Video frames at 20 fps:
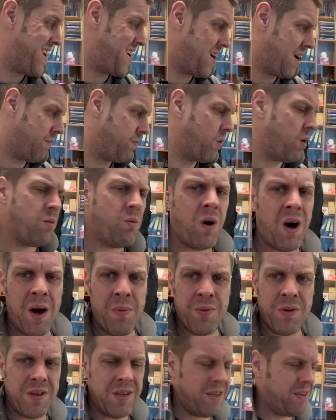What
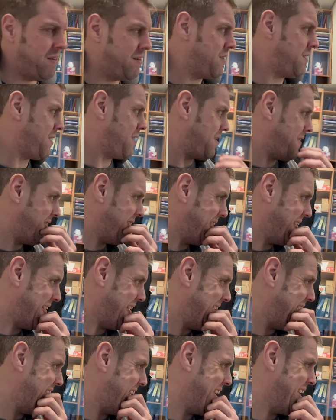happened is,
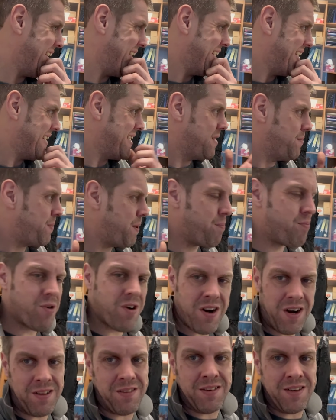been
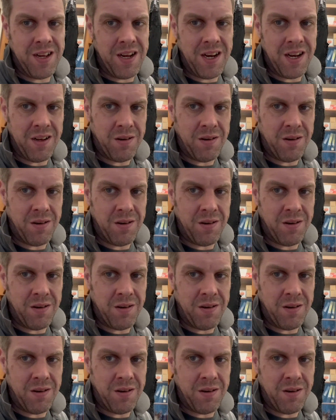procrastinating a